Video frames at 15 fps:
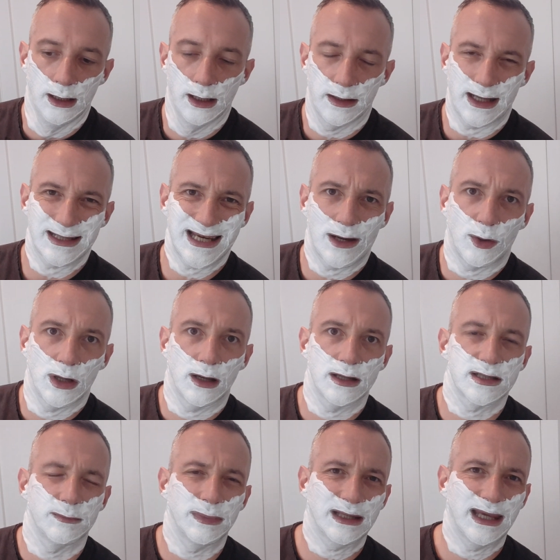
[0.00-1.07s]
That's how I
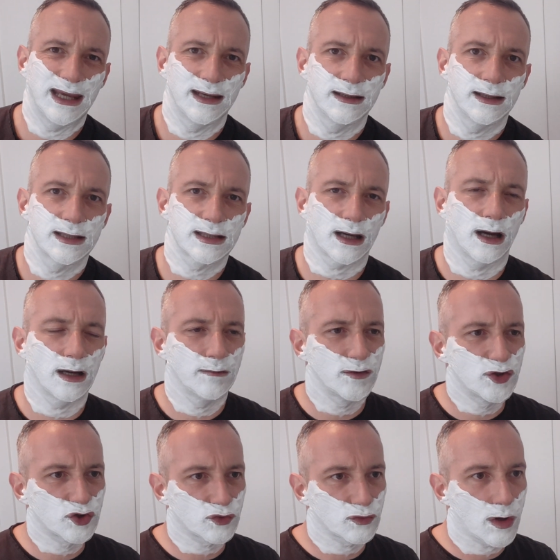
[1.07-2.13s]
like to begin. It's kind
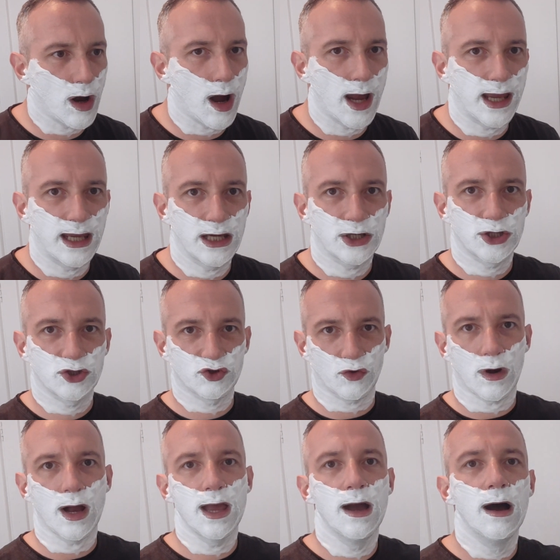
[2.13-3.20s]
of dryish,
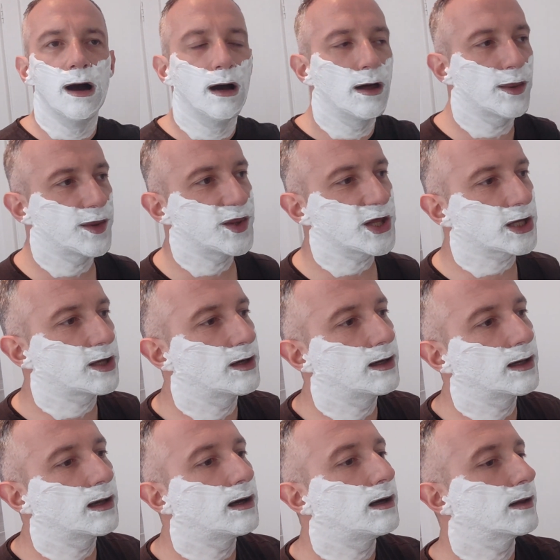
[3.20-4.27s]
drier, thicker
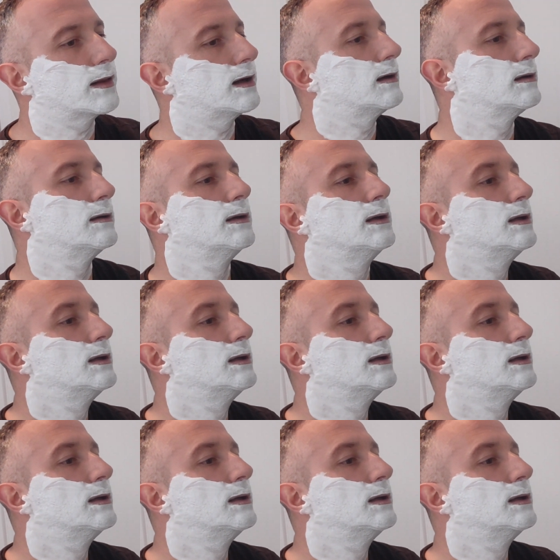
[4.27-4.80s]
lather.